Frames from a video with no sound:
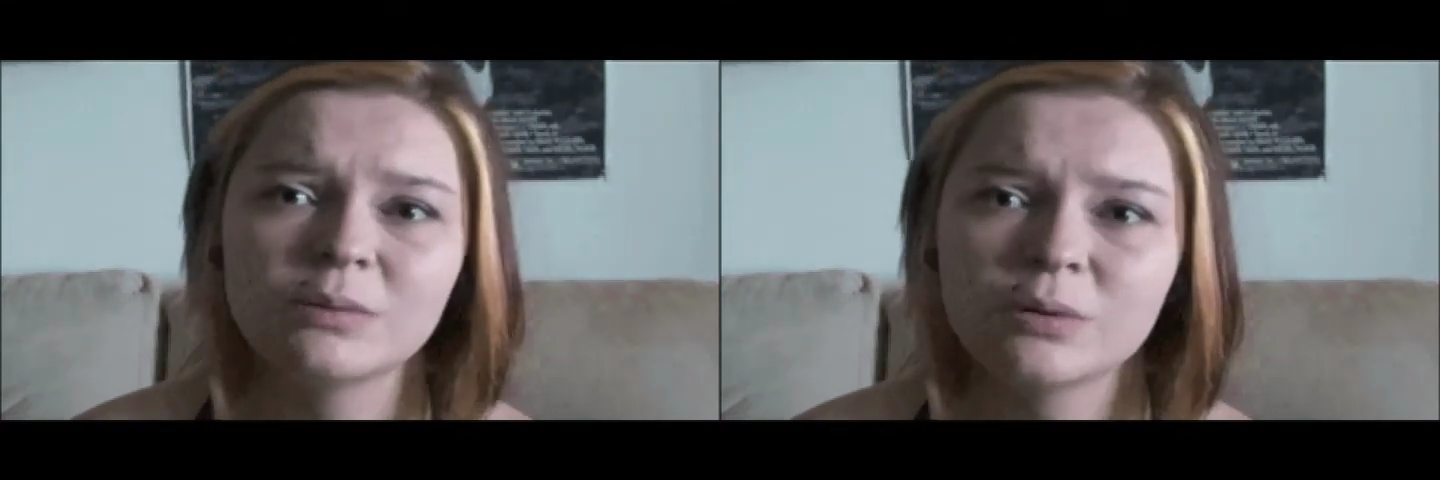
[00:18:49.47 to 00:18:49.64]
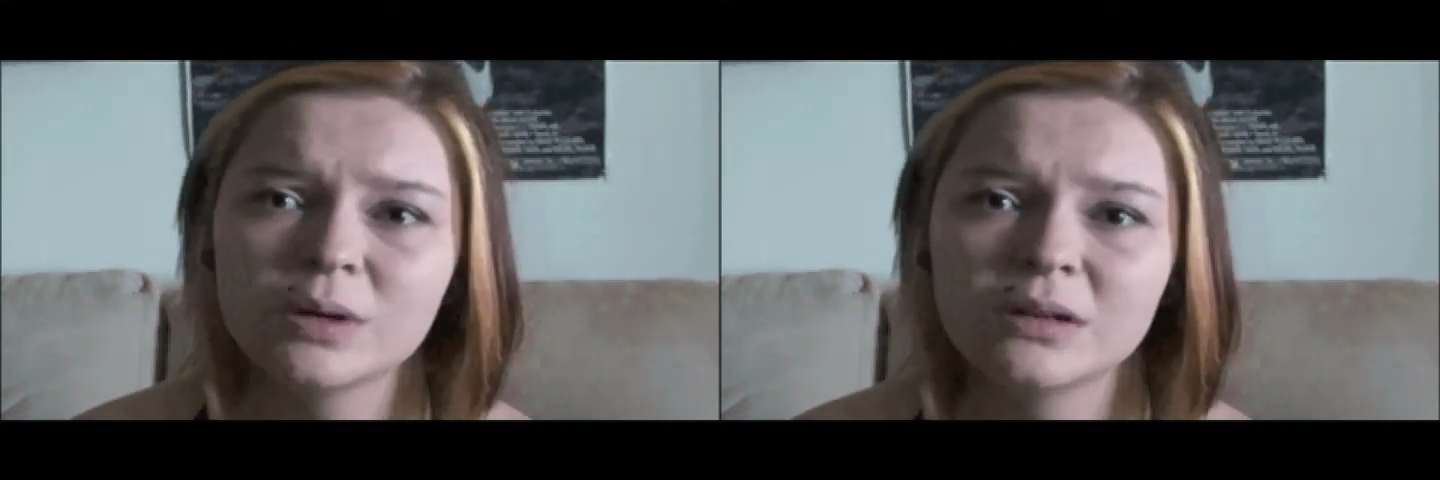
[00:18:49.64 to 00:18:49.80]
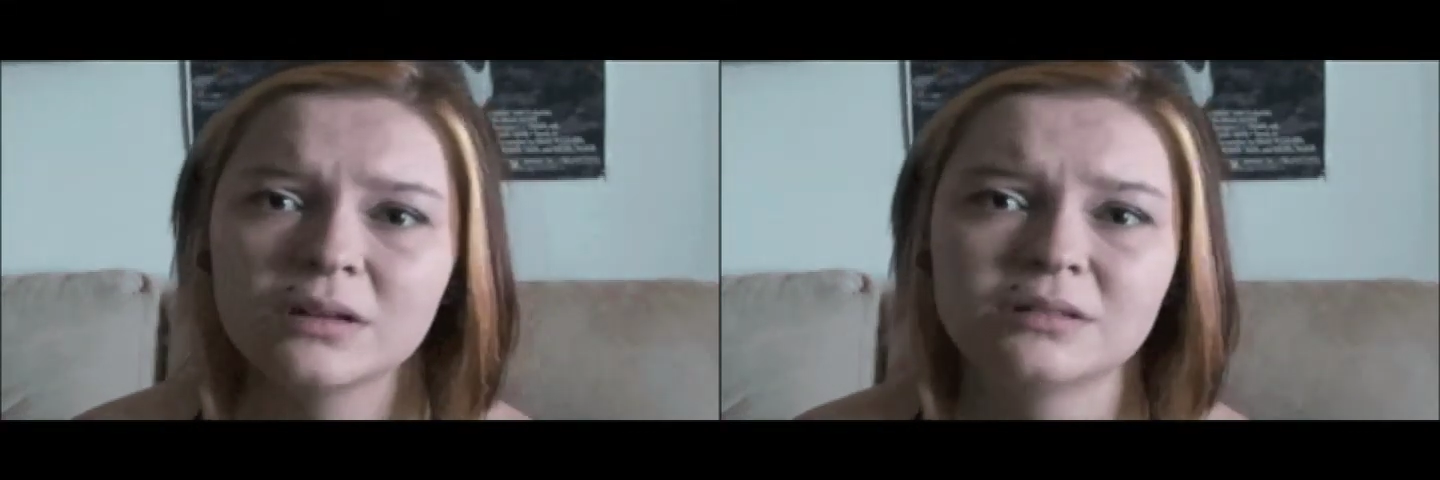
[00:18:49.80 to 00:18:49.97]
I'm
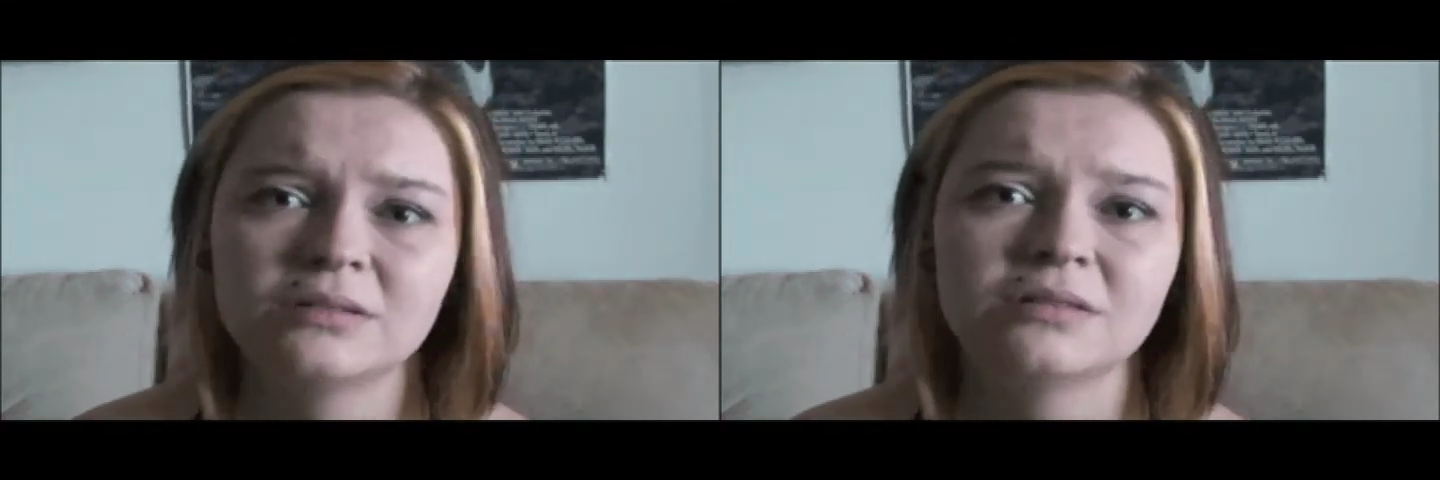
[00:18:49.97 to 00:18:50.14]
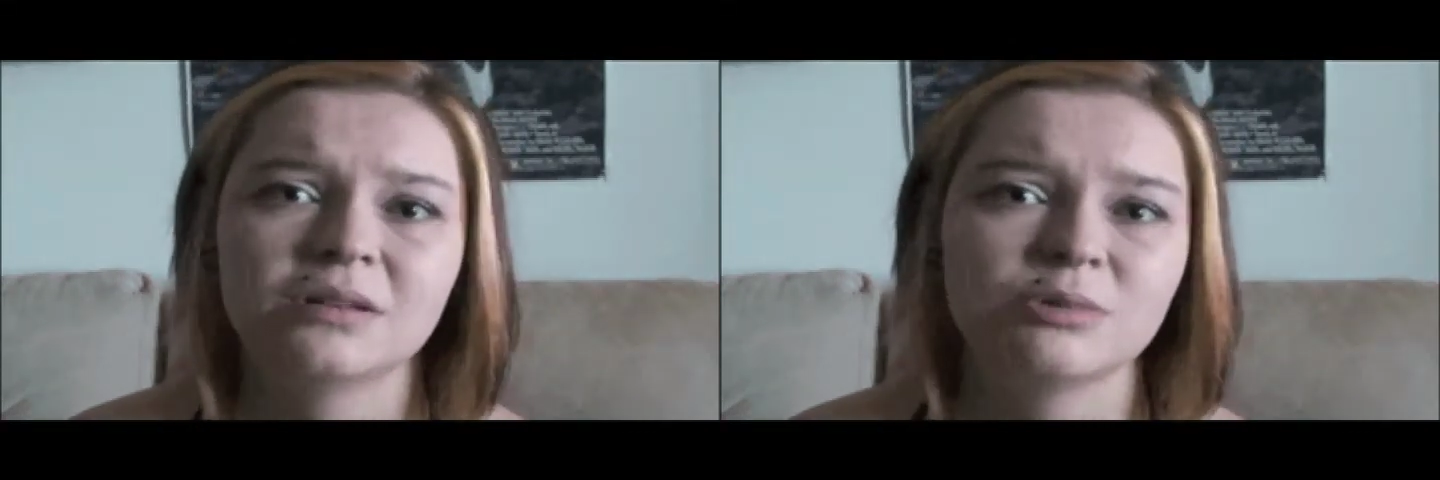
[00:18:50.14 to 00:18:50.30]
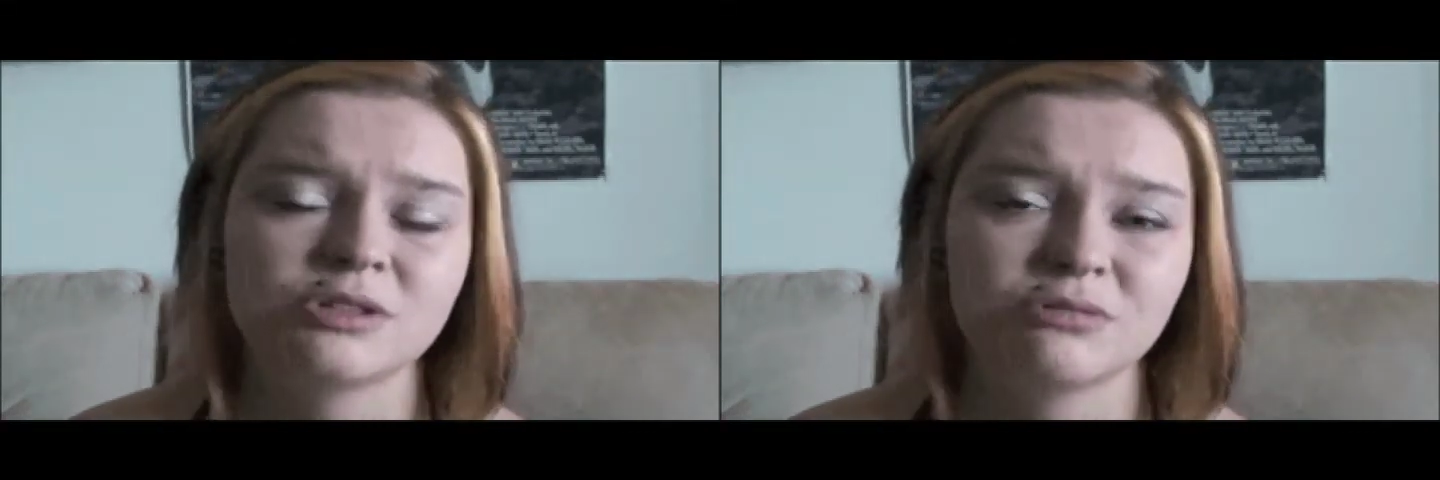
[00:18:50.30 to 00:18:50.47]
going
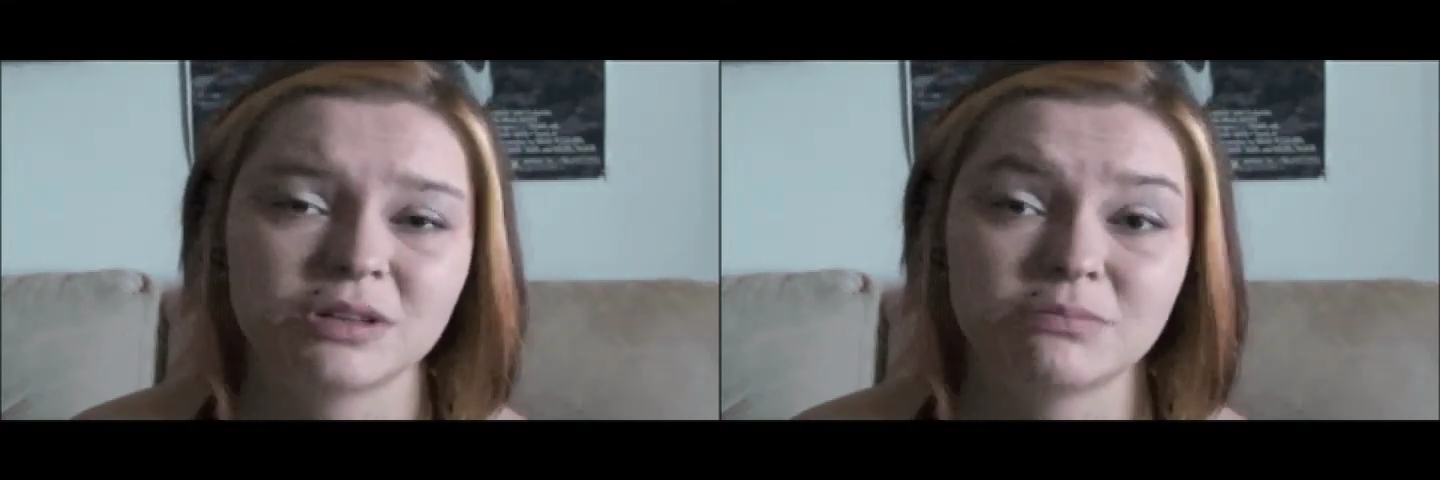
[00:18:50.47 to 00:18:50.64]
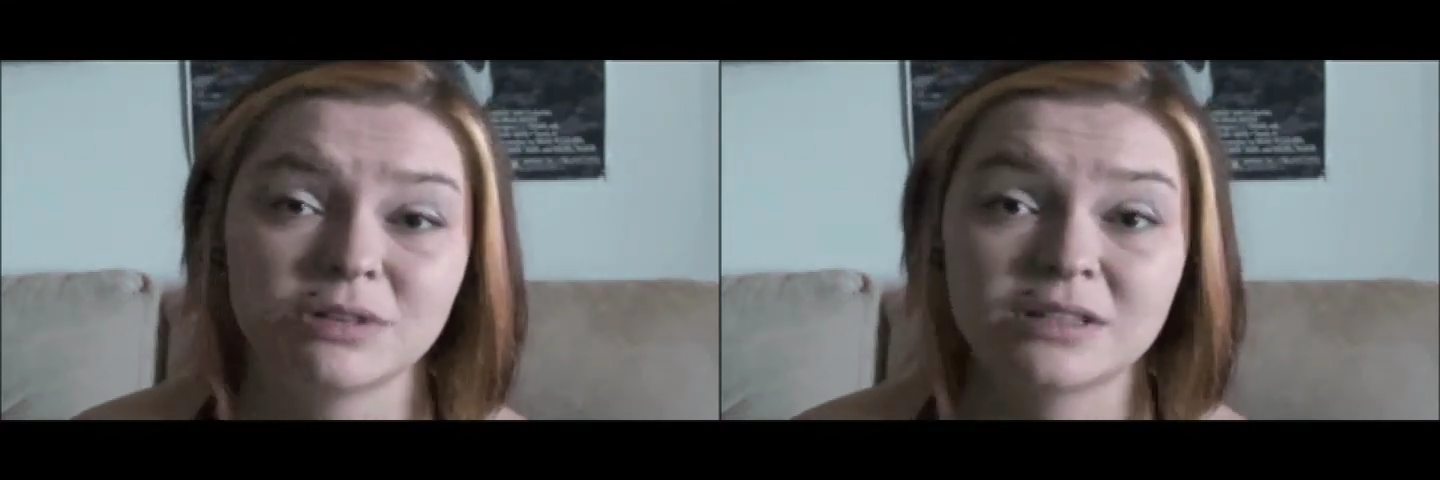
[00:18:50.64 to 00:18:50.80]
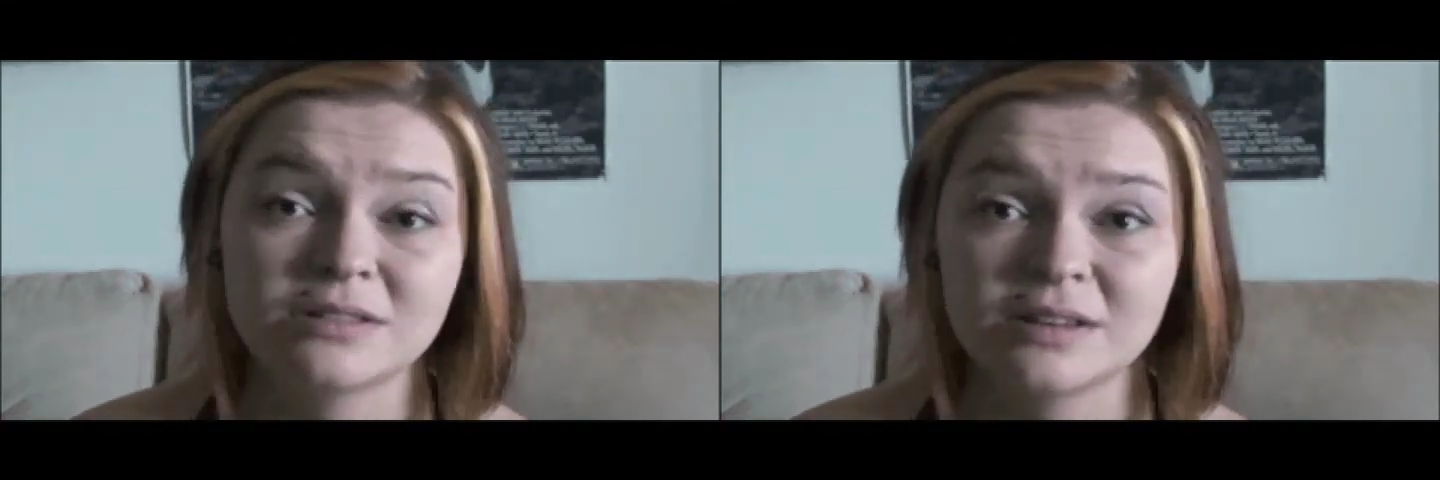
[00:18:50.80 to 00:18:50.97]
on almost
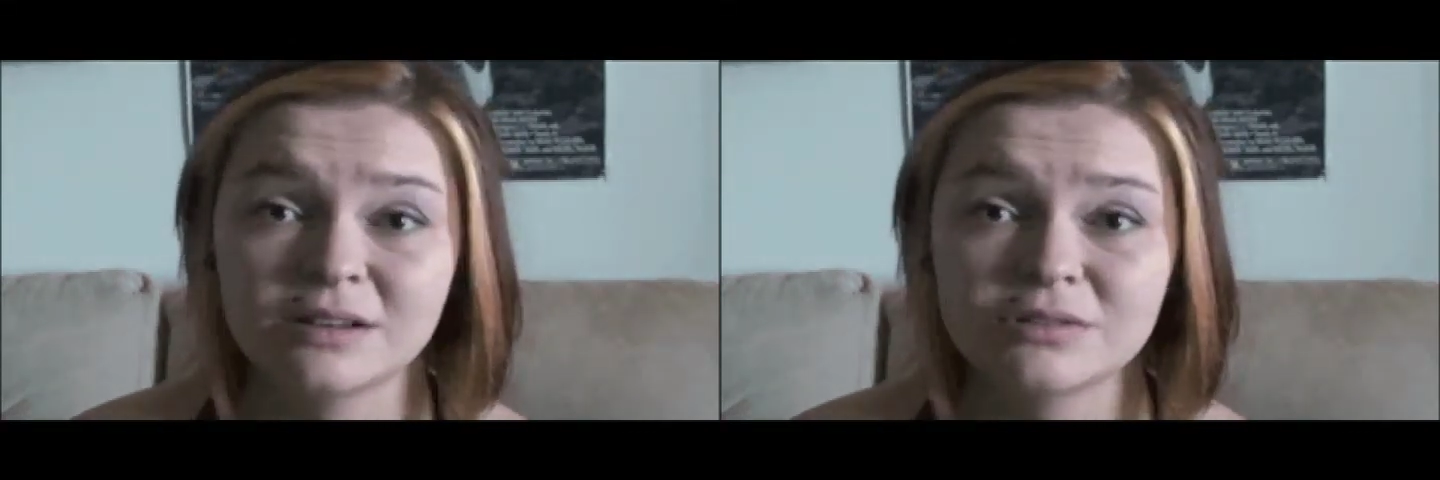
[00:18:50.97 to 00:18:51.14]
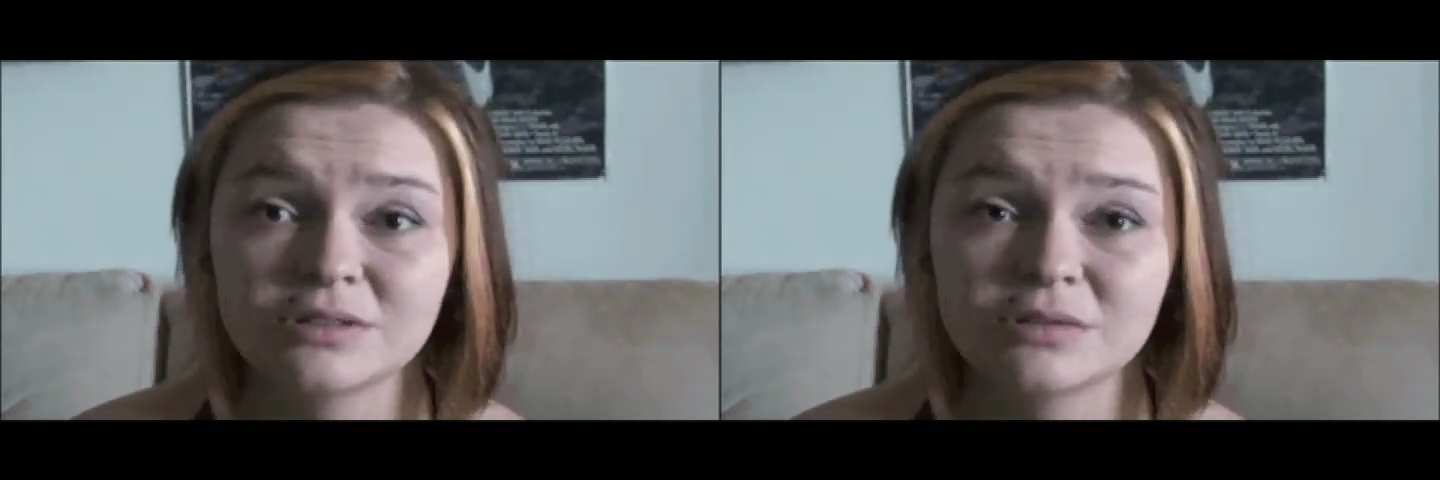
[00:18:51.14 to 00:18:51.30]
20 minutes now,